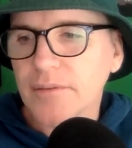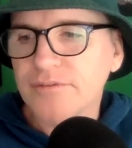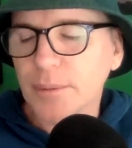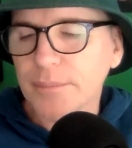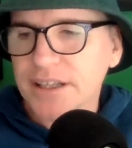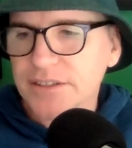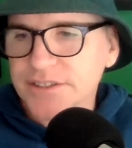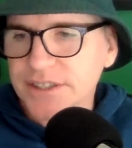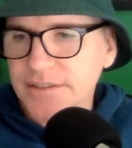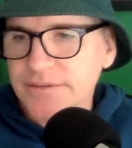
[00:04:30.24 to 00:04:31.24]
Phil
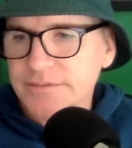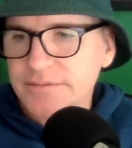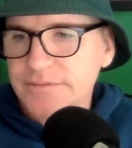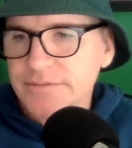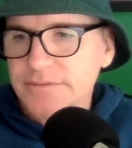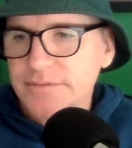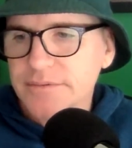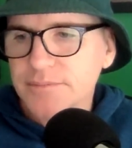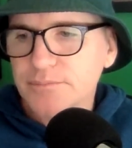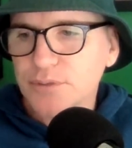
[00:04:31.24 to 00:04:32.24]
Mickelson,
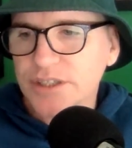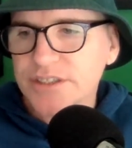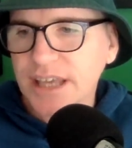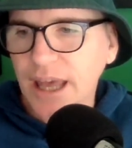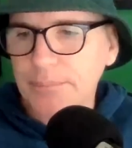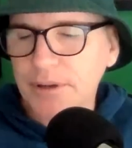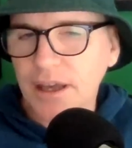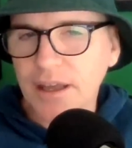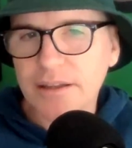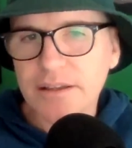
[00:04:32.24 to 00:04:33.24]
Brooks
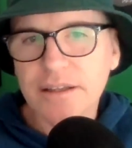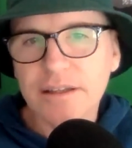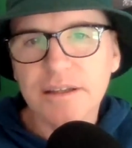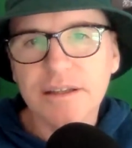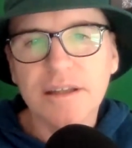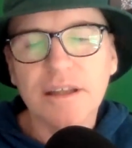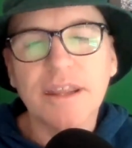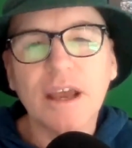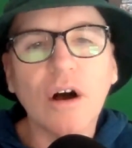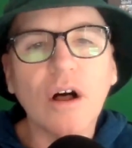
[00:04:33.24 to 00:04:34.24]
Koepka,
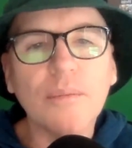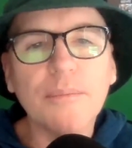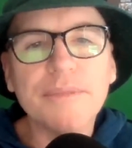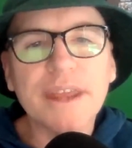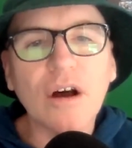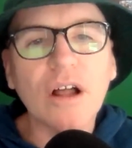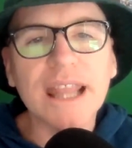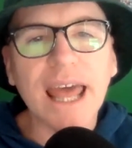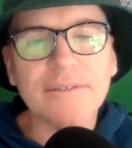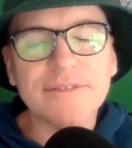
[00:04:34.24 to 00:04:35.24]
they
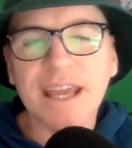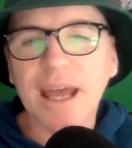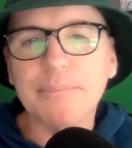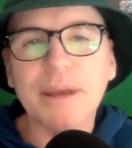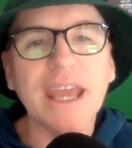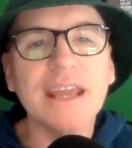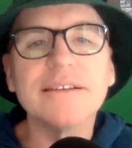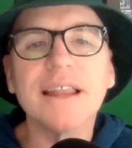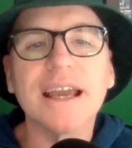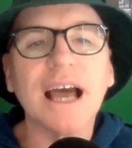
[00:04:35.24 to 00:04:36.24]
all left. They got
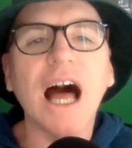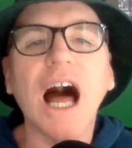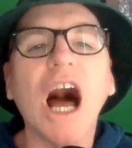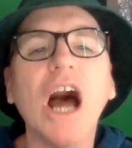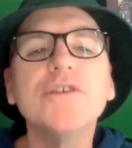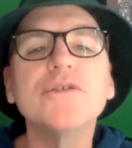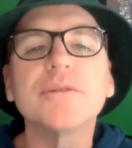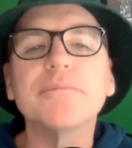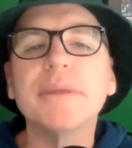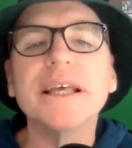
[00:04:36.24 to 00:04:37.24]
paid
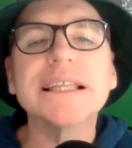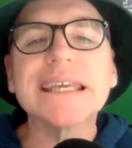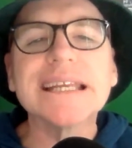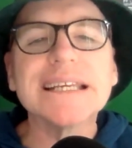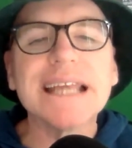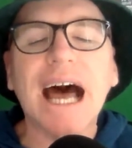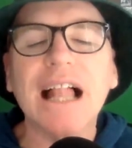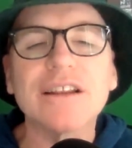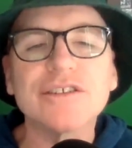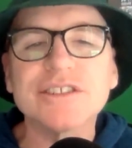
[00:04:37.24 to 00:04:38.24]
$100 million
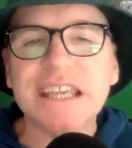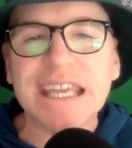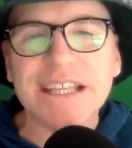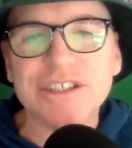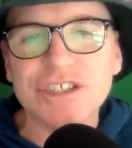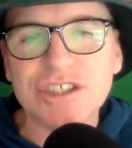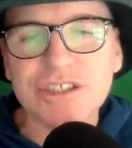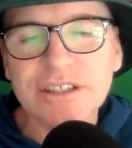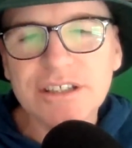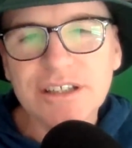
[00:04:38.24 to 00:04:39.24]
each,
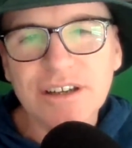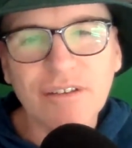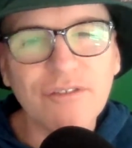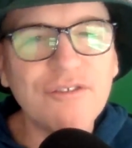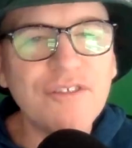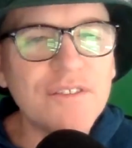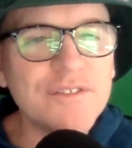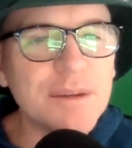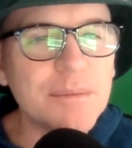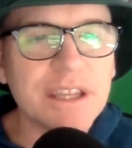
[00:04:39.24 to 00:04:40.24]
or
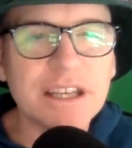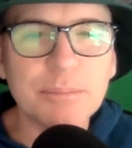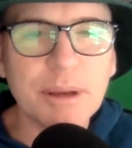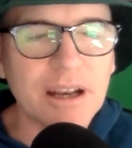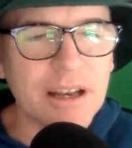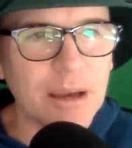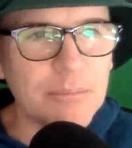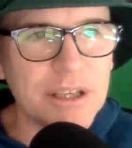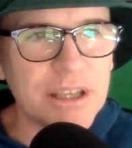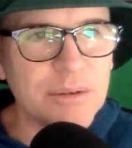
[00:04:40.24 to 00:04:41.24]
$50 million, depending on how
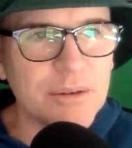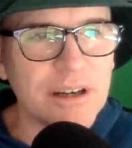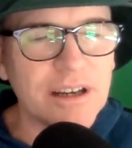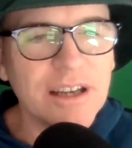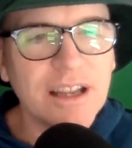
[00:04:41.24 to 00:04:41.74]
big you are.